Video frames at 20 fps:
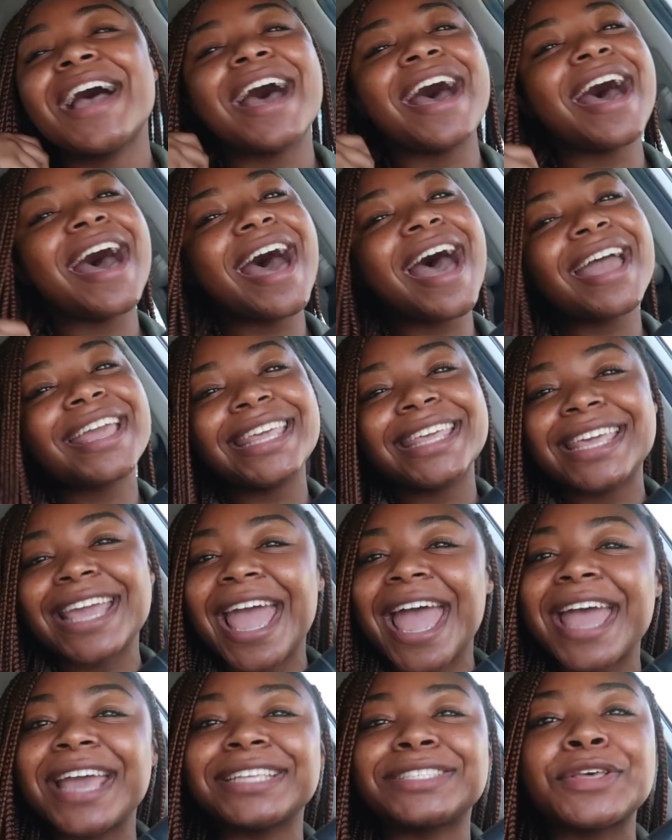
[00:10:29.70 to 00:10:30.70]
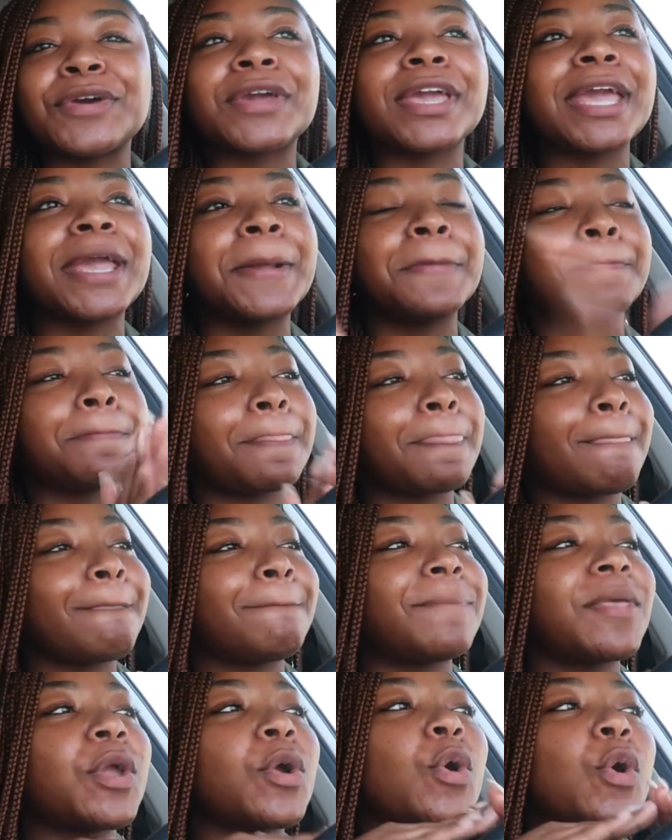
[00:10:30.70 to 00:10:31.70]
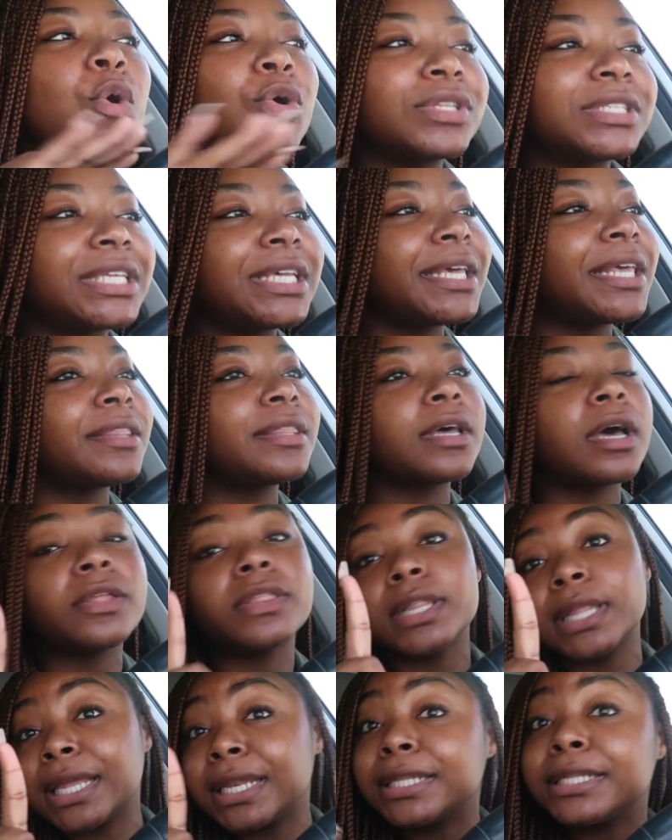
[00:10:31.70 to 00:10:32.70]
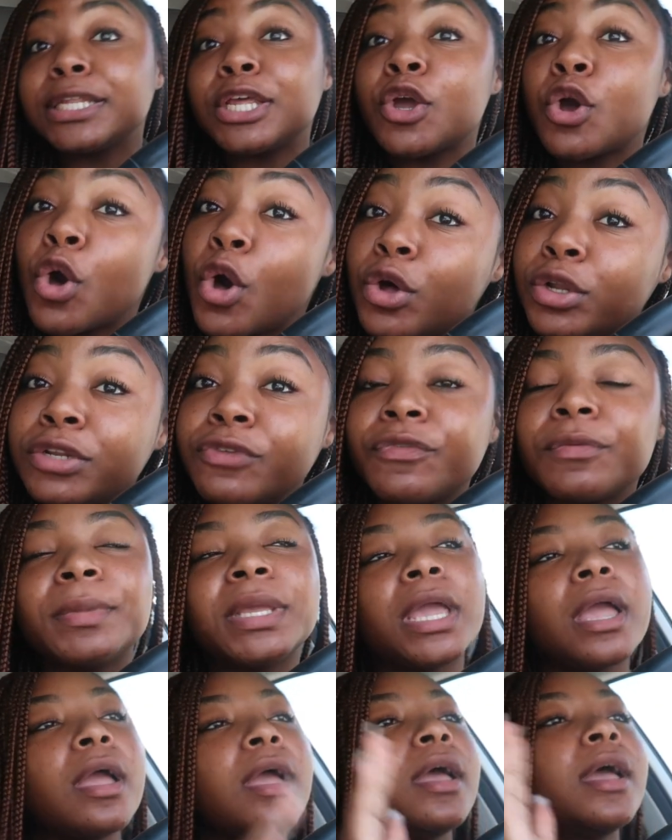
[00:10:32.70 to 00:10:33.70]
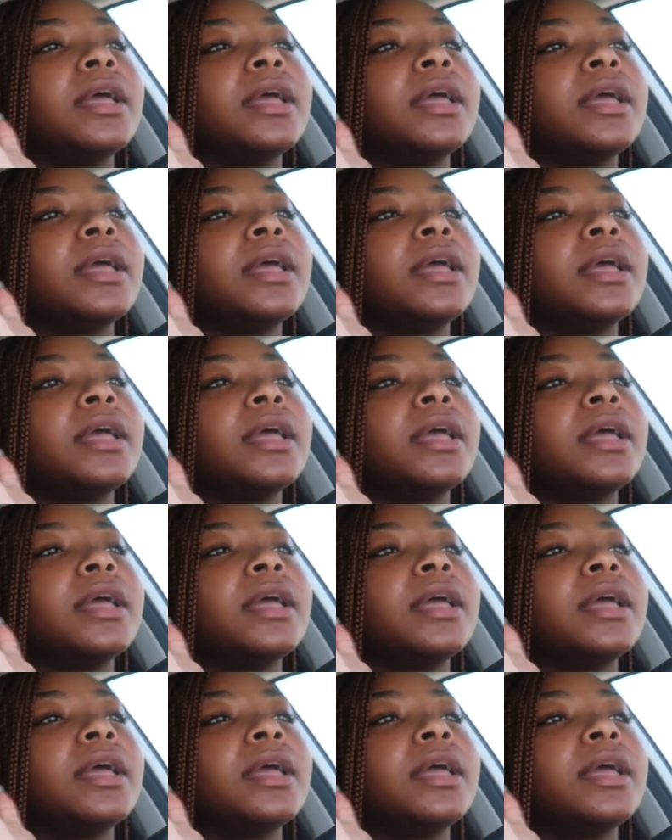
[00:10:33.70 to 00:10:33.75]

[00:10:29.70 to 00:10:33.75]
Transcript: Ah, yes. Okay, they're holding it. The other lady, they hold it for me.